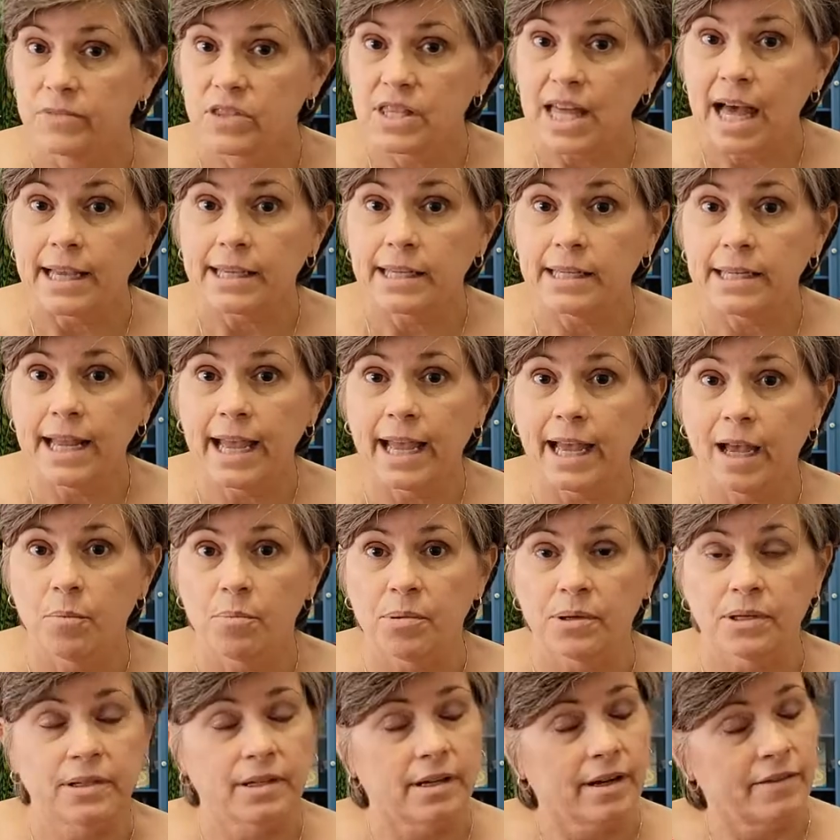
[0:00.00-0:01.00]
That can
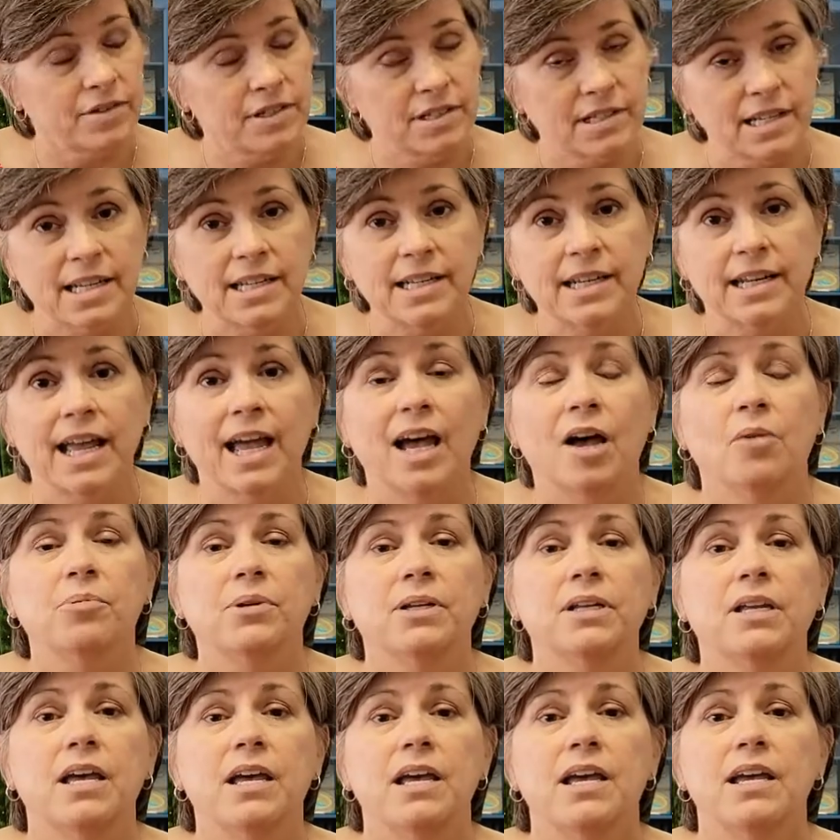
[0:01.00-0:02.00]
happen. I've seen it
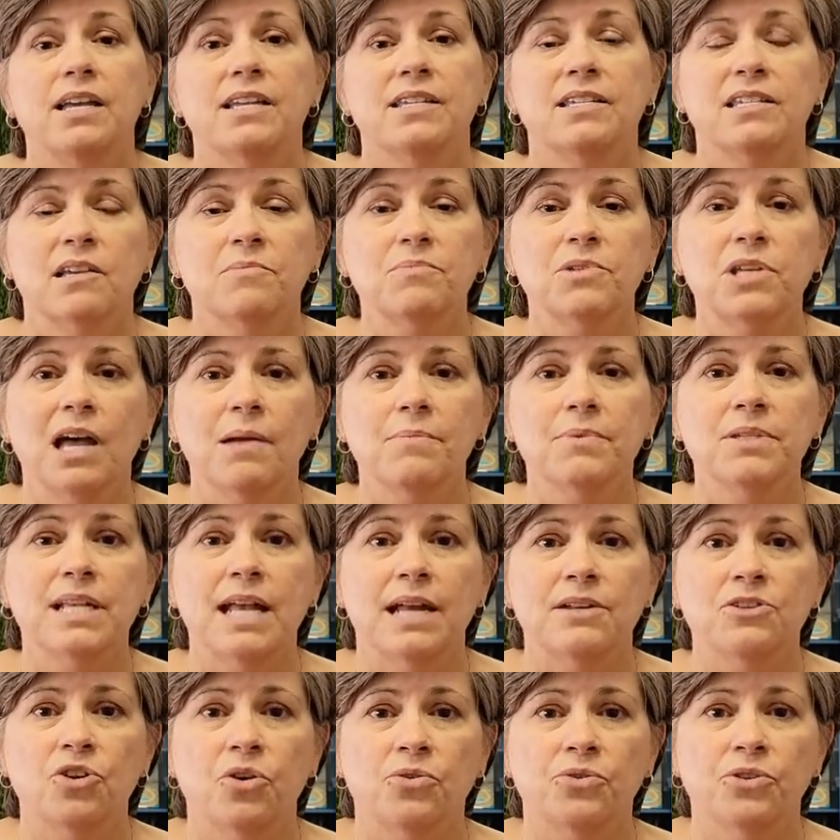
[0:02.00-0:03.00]
happen. Sometimes
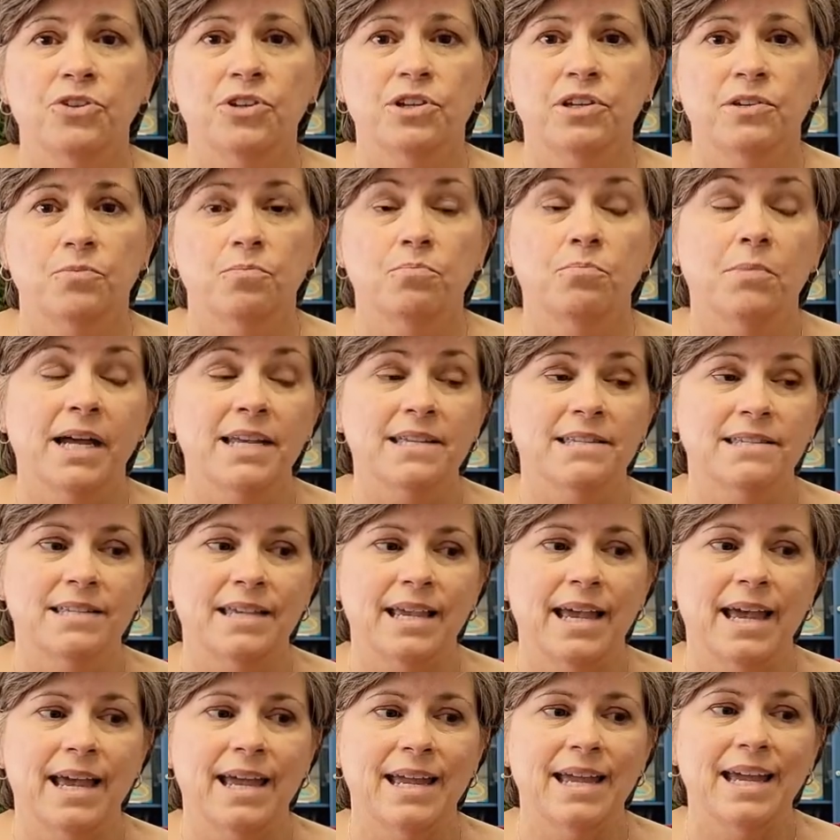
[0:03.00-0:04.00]
that donor might
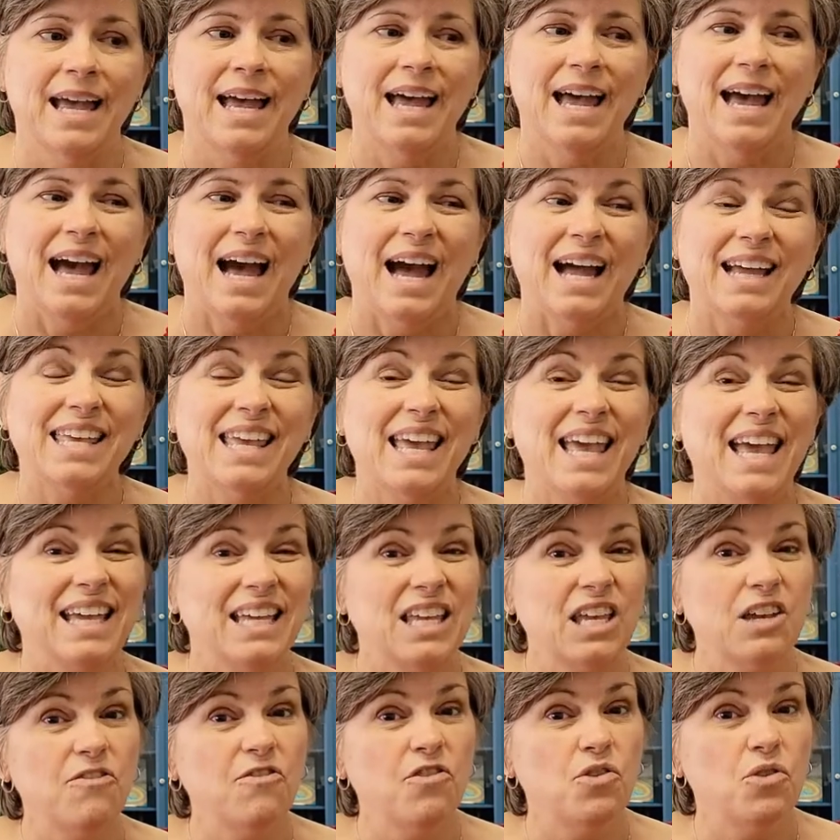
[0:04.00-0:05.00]
say, I
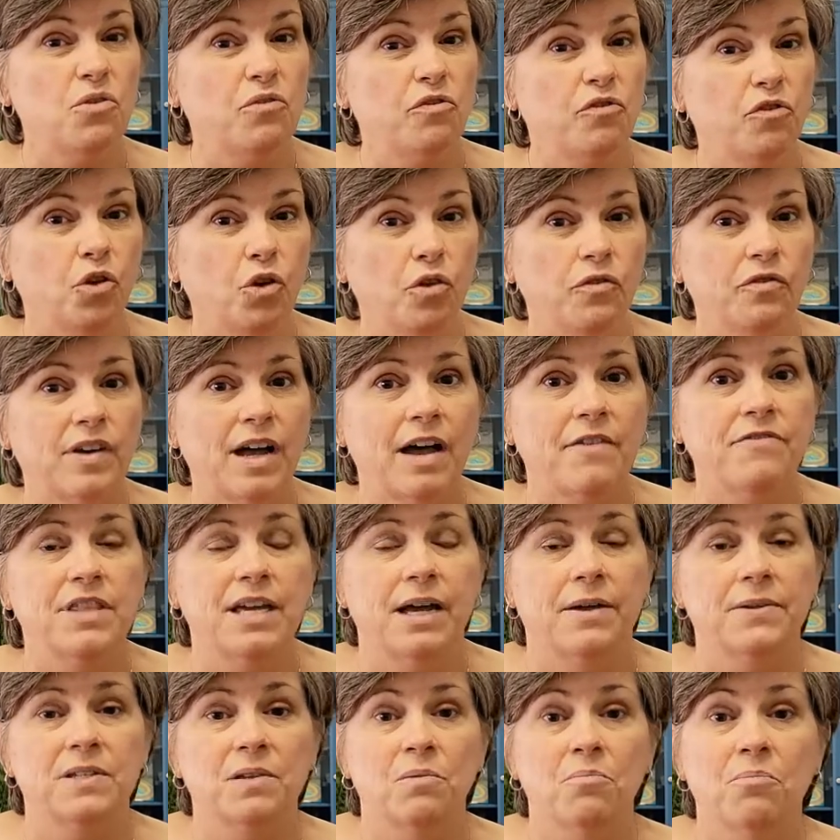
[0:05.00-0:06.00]
can't give you the full
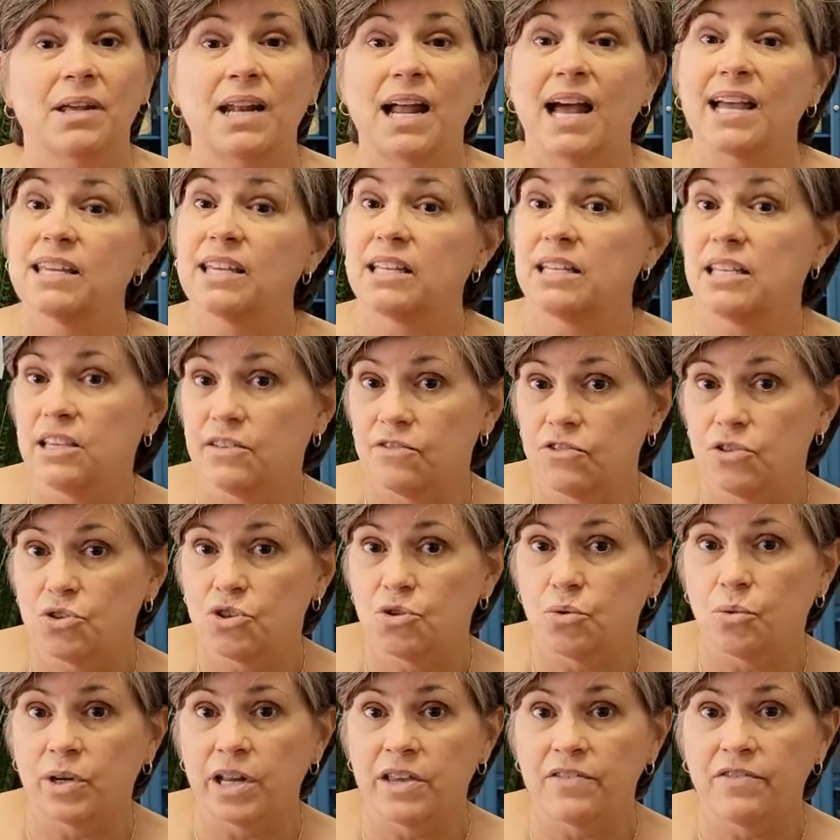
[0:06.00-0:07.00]
$5,000, but I could give you
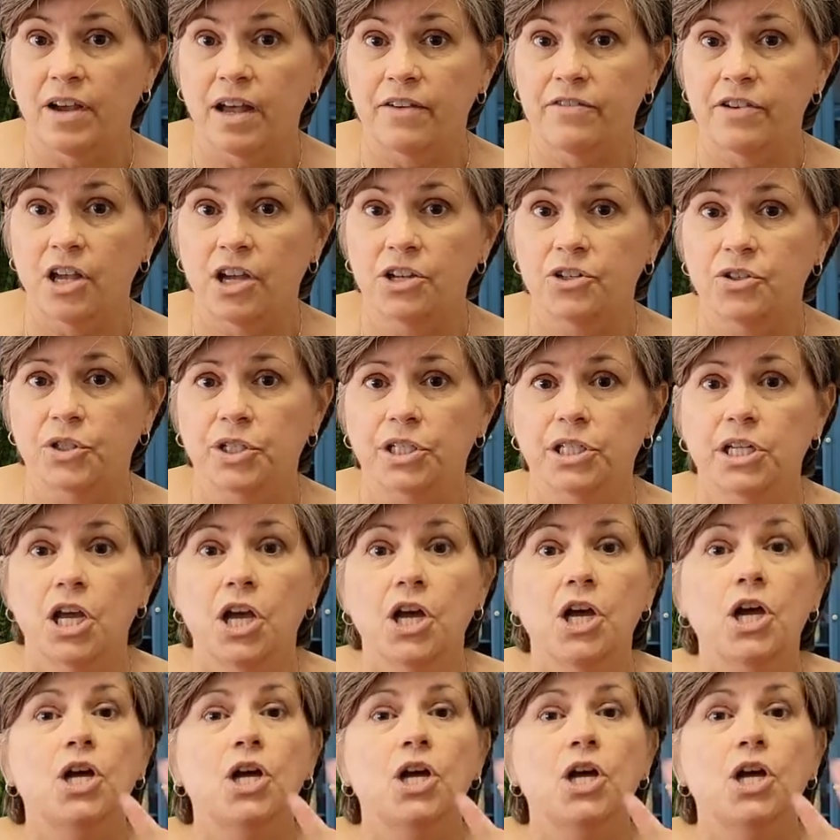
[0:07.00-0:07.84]
$2,500.